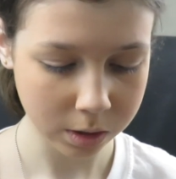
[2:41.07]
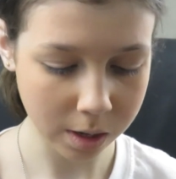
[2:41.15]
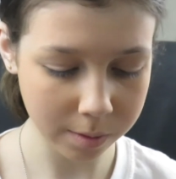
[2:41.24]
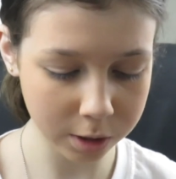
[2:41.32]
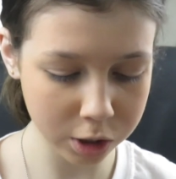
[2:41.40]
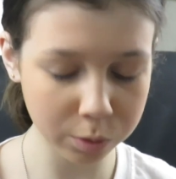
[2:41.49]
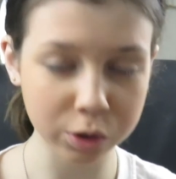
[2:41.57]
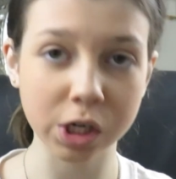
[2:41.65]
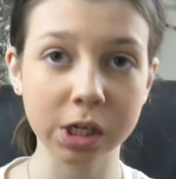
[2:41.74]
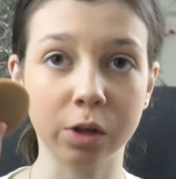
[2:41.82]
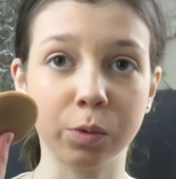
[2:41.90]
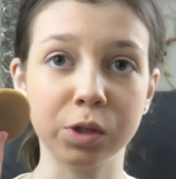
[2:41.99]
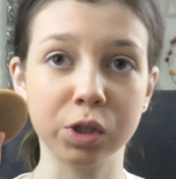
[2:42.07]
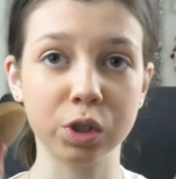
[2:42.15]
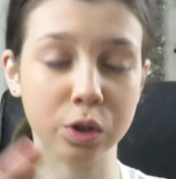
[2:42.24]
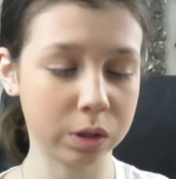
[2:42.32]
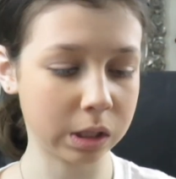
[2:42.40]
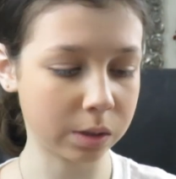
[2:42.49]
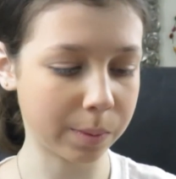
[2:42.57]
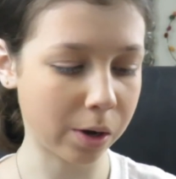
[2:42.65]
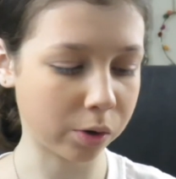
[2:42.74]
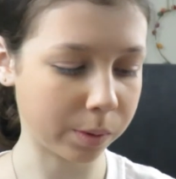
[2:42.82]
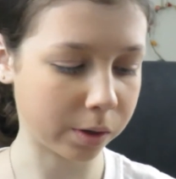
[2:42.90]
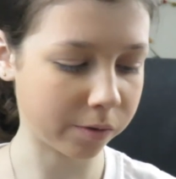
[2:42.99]
I'm gonna do what she does, which is using the
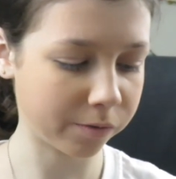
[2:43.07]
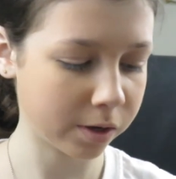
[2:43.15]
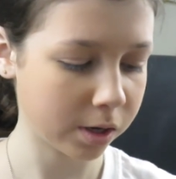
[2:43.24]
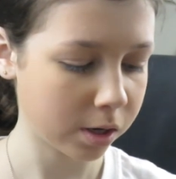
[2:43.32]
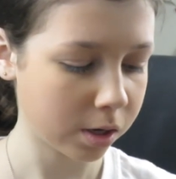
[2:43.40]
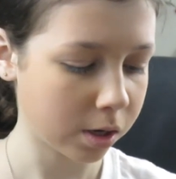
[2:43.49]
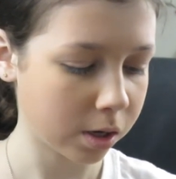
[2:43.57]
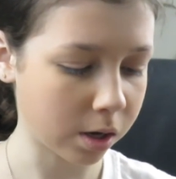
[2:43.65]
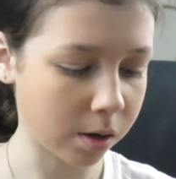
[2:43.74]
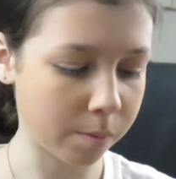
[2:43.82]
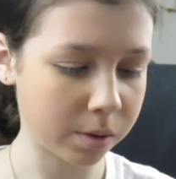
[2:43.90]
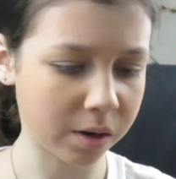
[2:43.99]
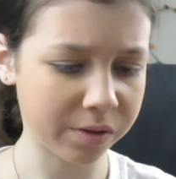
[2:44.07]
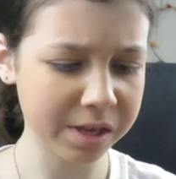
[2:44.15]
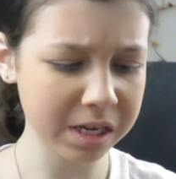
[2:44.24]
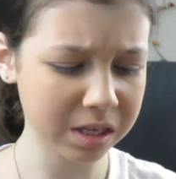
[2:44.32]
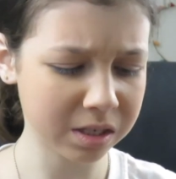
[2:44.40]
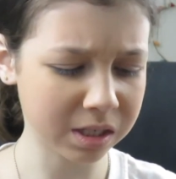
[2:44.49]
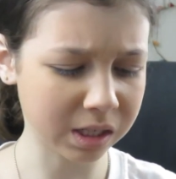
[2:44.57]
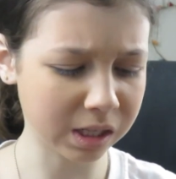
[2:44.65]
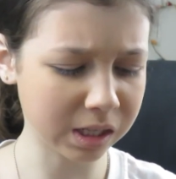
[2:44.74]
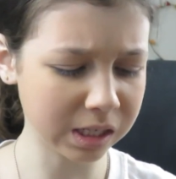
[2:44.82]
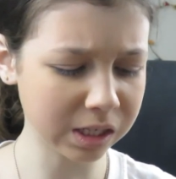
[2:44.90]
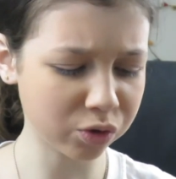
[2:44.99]
powder puff. But I think this is
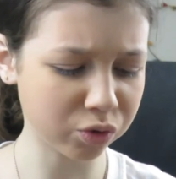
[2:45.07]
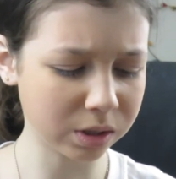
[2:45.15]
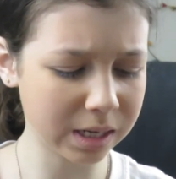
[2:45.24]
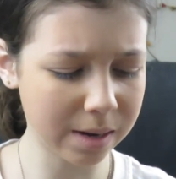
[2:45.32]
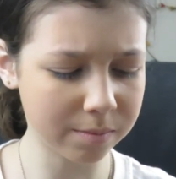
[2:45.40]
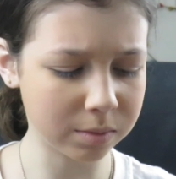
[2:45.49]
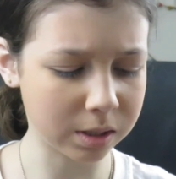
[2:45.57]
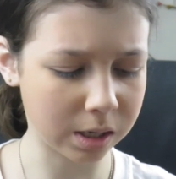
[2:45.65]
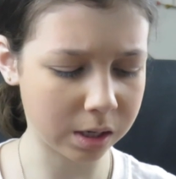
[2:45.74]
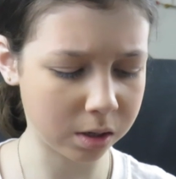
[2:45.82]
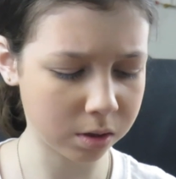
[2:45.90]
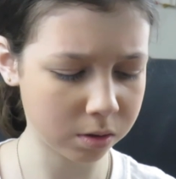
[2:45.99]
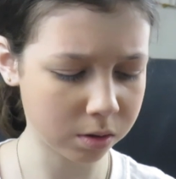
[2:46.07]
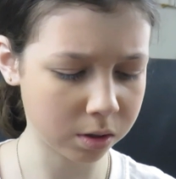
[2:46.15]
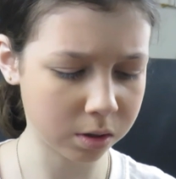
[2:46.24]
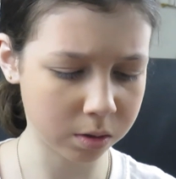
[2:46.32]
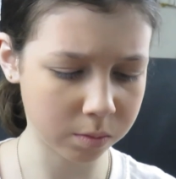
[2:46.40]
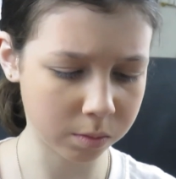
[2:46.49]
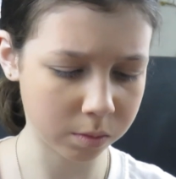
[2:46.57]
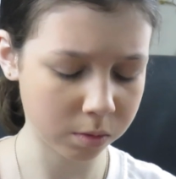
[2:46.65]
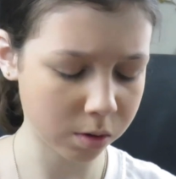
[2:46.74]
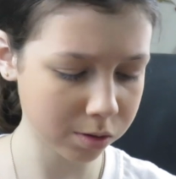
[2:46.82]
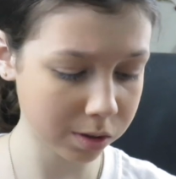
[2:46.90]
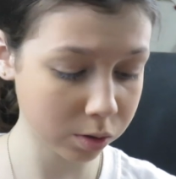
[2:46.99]
literally empty. Oh
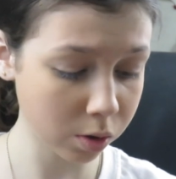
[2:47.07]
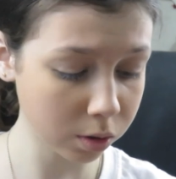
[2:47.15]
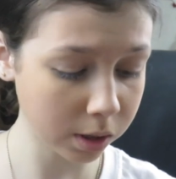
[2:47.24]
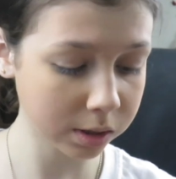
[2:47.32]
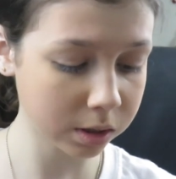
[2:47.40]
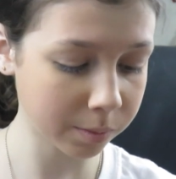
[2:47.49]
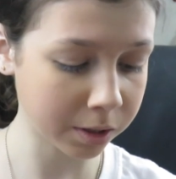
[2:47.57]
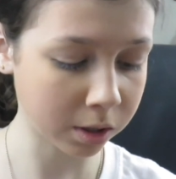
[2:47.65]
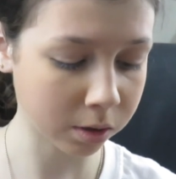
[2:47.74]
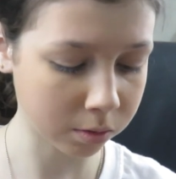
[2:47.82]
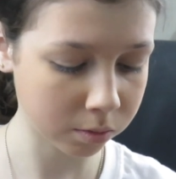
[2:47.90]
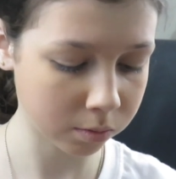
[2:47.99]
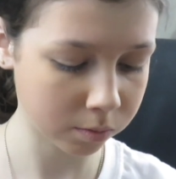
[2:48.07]
no, it's got like some in there.